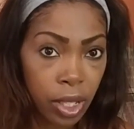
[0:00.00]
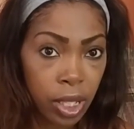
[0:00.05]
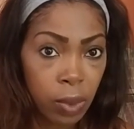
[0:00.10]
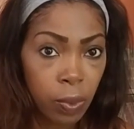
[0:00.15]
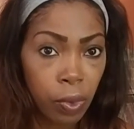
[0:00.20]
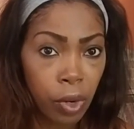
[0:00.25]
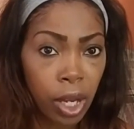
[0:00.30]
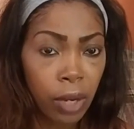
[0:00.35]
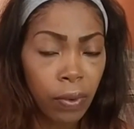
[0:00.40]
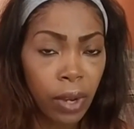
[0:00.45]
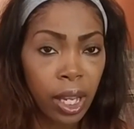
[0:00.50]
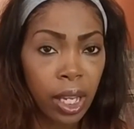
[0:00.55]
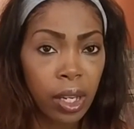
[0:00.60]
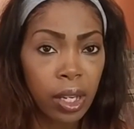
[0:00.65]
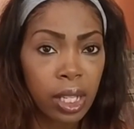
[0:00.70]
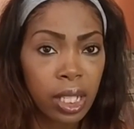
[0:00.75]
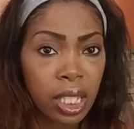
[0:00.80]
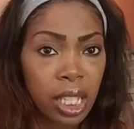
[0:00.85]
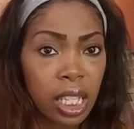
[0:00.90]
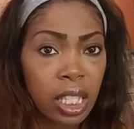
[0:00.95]
This brand right
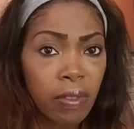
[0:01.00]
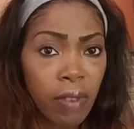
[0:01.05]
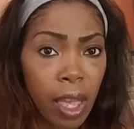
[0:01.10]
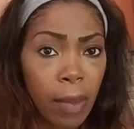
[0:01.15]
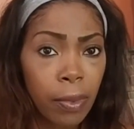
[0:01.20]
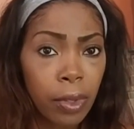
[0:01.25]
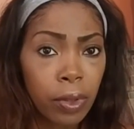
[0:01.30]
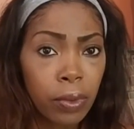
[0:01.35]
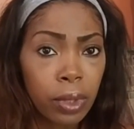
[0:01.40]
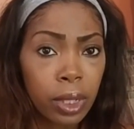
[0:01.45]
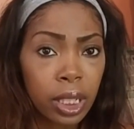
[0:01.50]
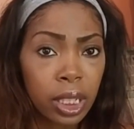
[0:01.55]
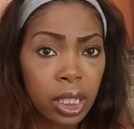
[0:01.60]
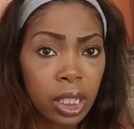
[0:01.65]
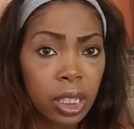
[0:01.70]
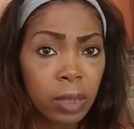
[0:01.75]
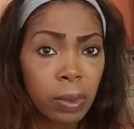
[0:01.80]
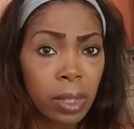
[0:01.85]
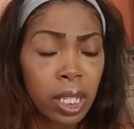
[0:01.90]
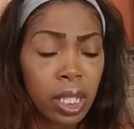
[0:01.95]
here, it says
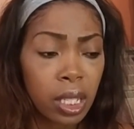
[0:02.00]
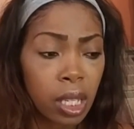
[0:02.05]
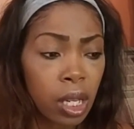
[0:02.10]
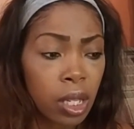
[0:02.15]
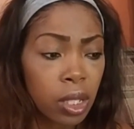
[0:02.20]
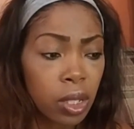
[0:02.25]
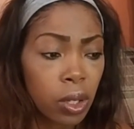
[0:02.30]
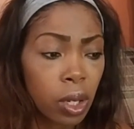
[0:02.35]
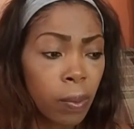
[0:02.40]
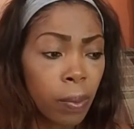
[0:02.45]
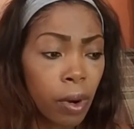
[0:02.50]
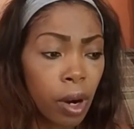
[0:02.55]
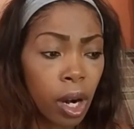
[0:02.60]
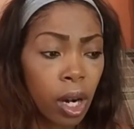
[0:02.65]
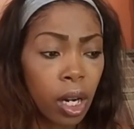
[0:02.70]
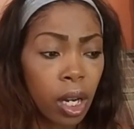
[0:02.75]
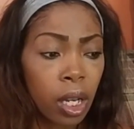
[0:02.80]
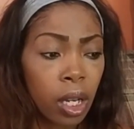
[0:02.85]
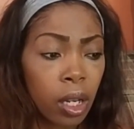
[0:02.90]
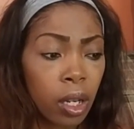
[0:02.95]
Fabulicious, but it's also a
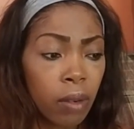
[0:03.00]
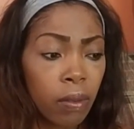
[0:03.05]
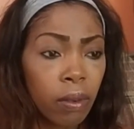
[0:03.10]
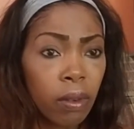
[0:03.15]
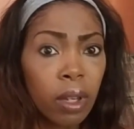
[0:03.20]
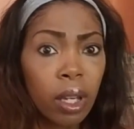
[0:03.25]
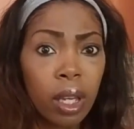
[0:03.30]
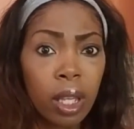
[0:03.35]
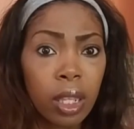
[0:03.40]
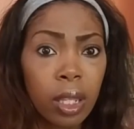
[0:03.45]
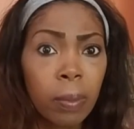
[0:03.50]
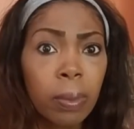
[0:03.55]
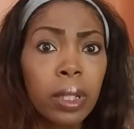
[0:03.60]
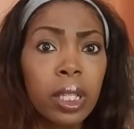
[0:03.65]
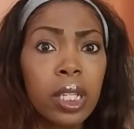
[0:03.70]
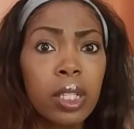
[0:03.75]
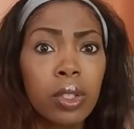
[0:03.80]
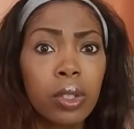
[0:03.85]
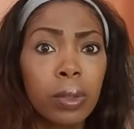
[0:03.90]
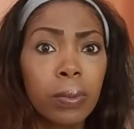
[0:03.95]
part of the
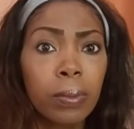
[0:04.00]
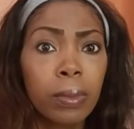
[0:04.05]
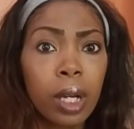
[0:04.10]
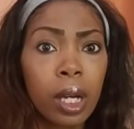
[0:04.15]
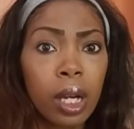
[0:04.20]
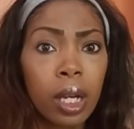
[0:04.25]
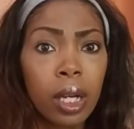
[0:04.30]
Pleaser